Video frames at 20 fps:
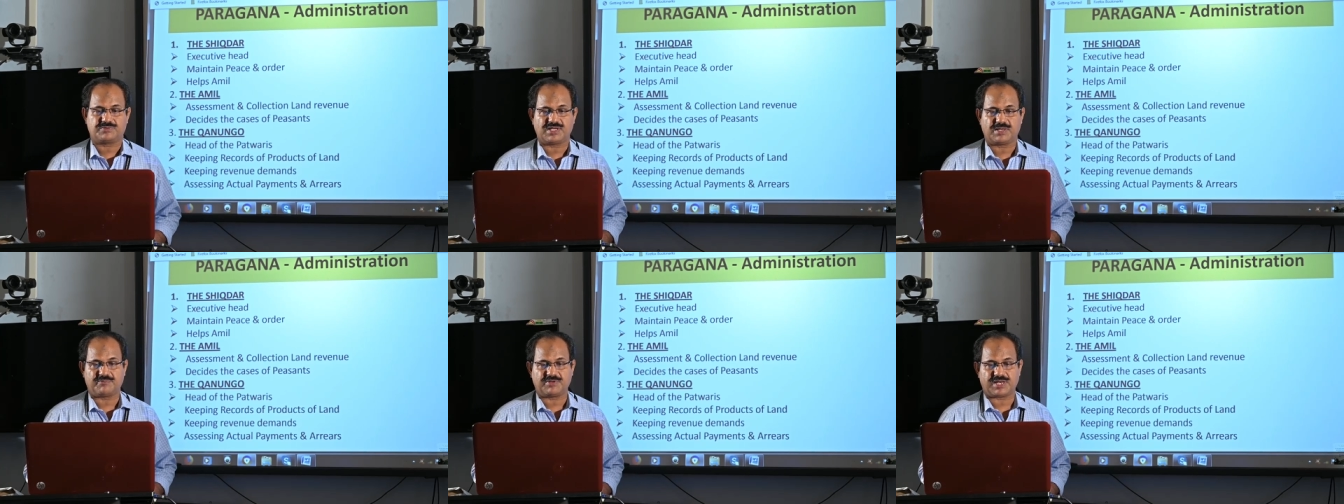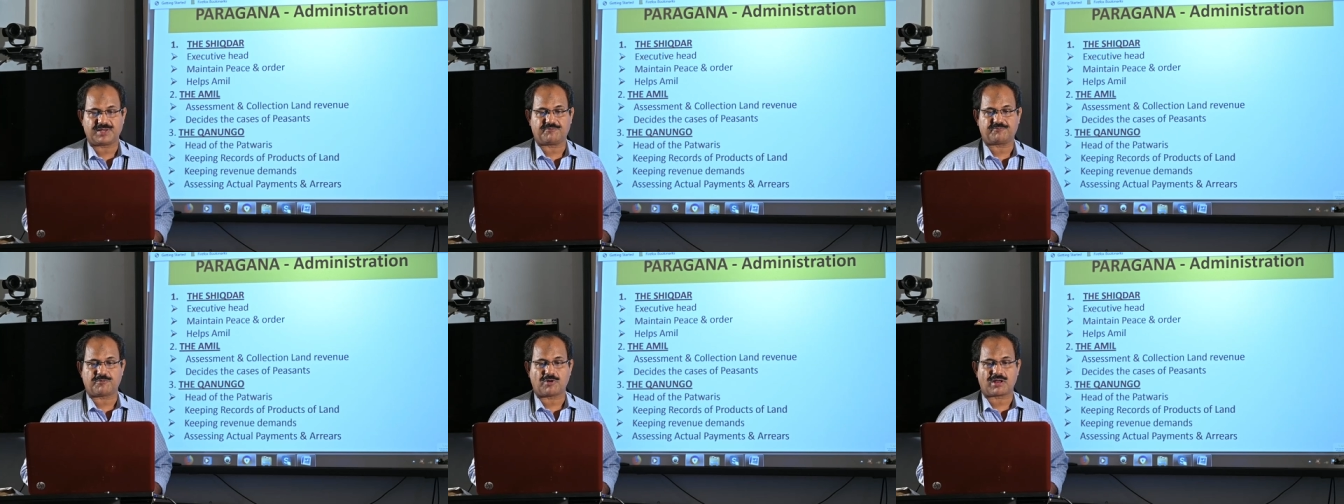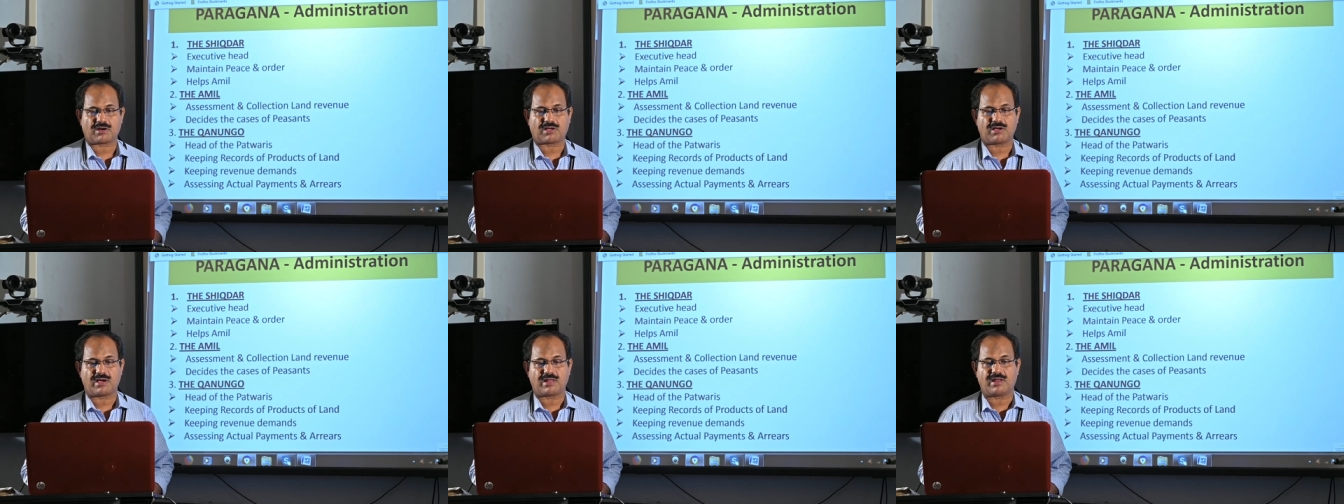the every
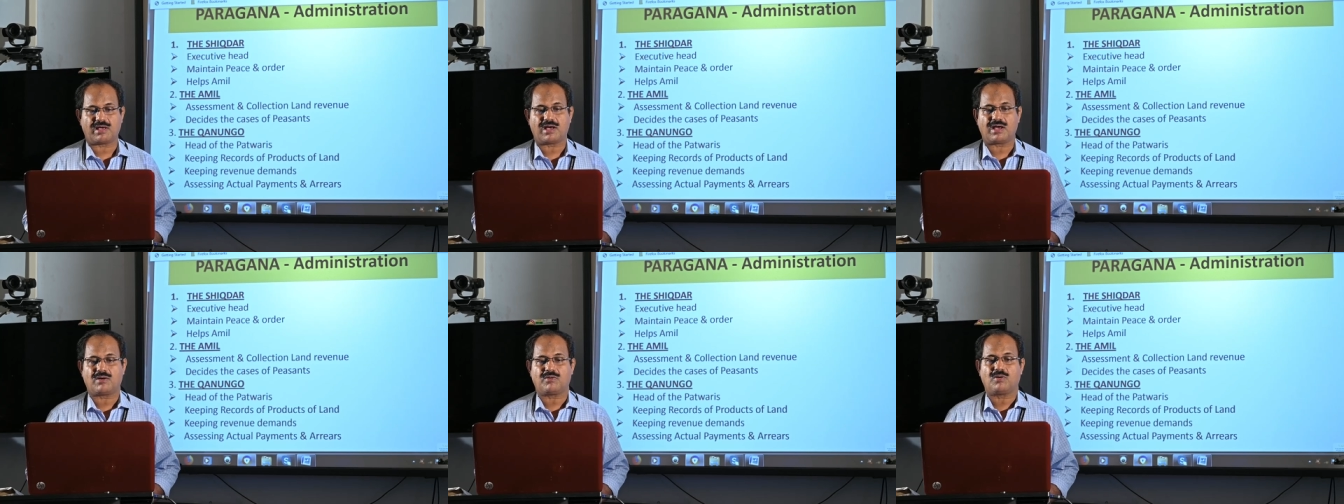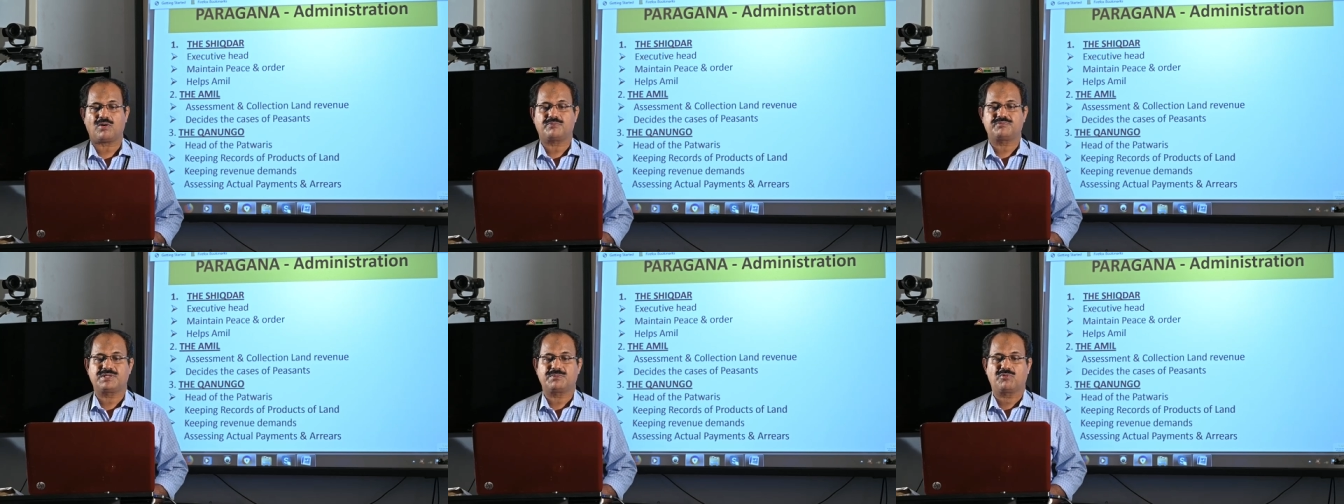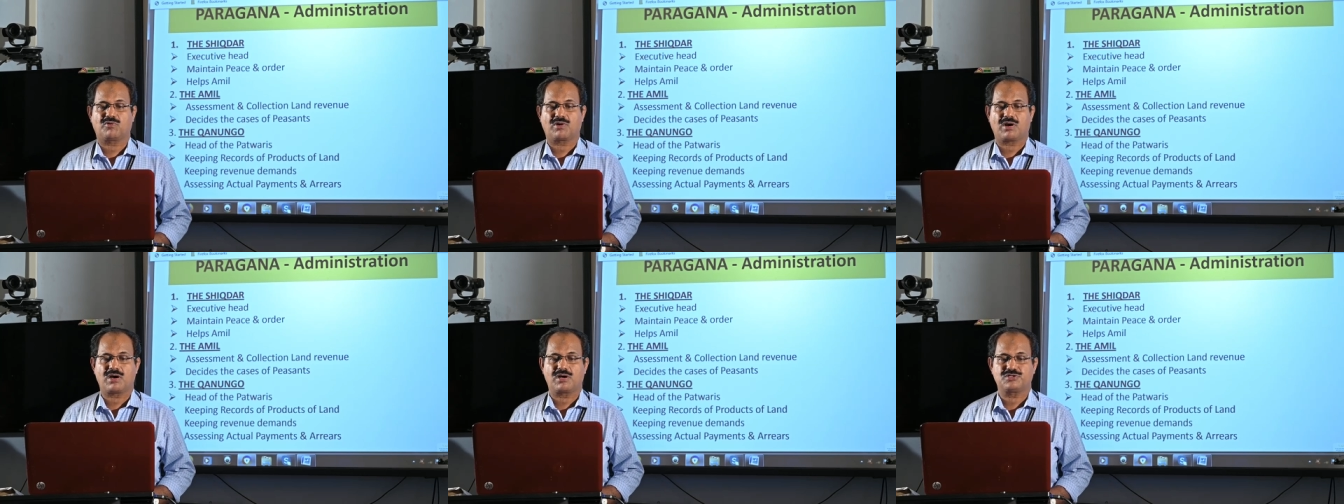Pargana of the
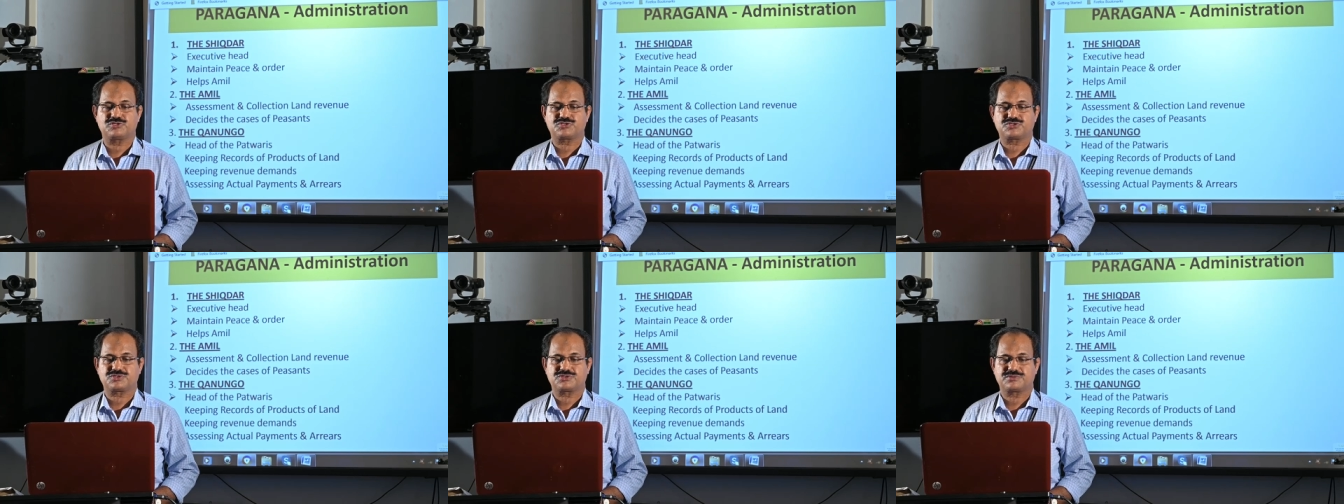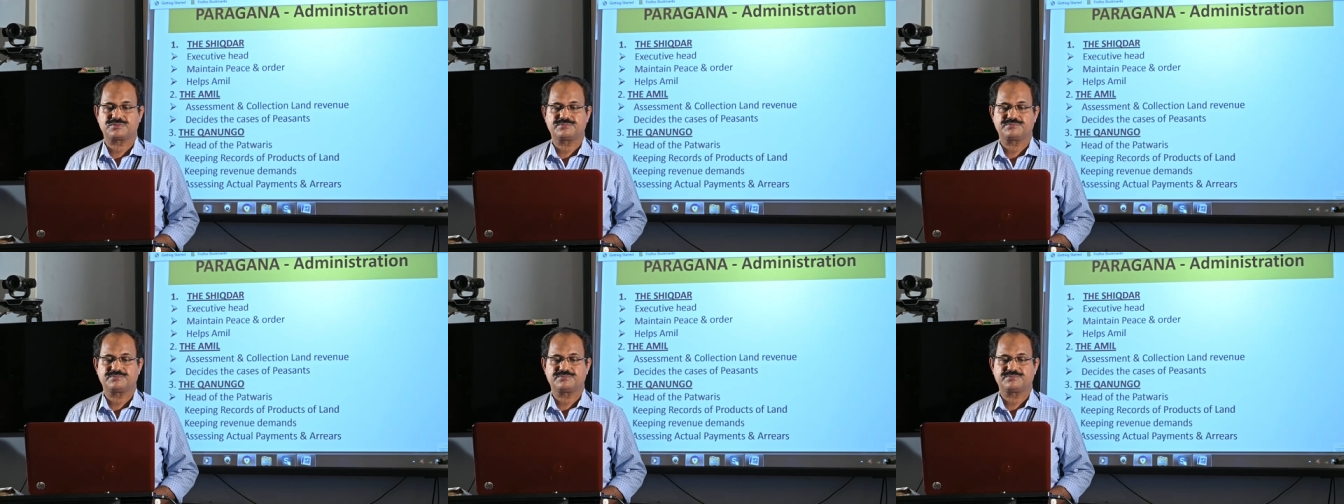Mughals.